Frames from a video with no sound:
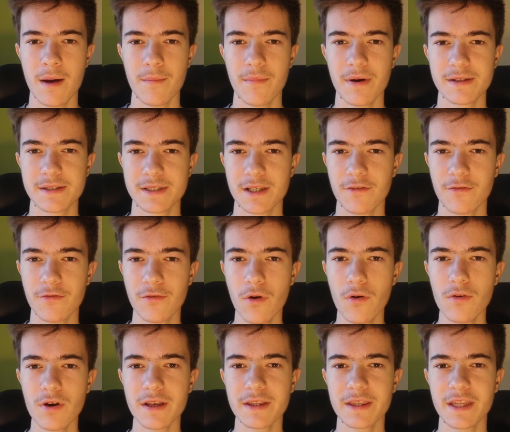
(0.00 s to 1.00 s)
But
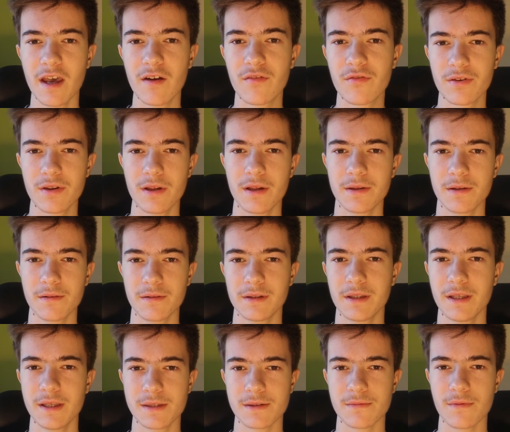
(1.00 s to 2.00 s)
Sunflora definitely
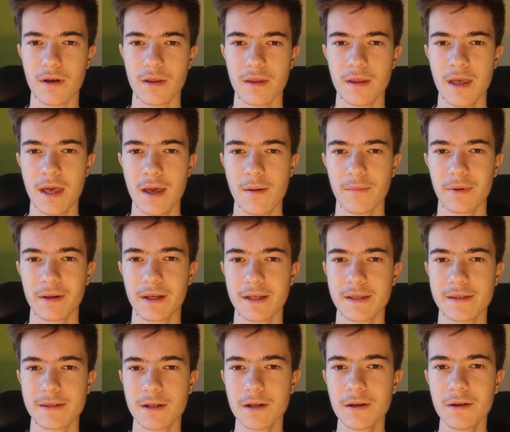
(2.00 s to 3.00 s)
needs one,
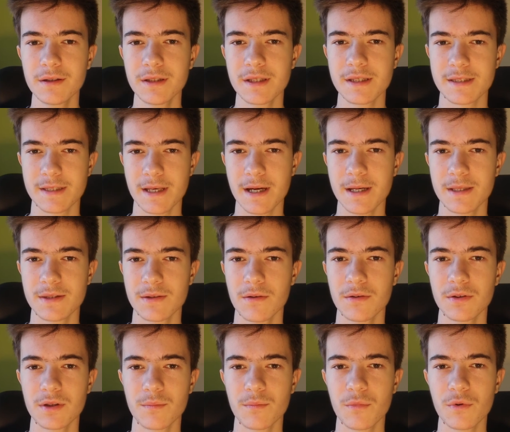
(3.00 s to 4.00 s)
because its current design is one
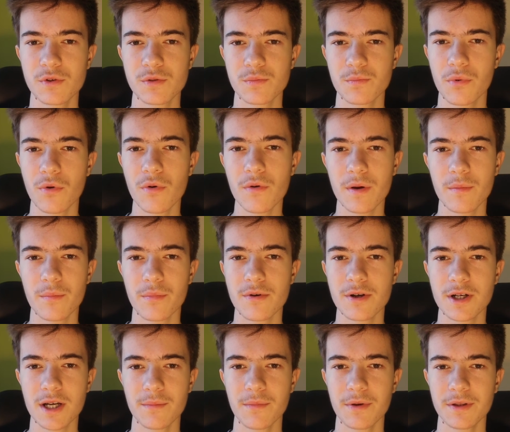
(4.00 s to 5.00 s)
of the most boring
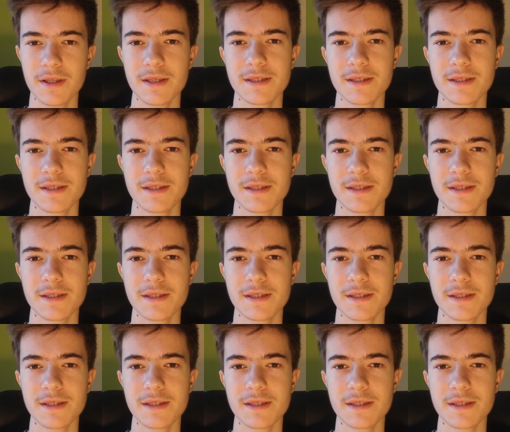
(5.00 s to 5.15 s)
Pokemon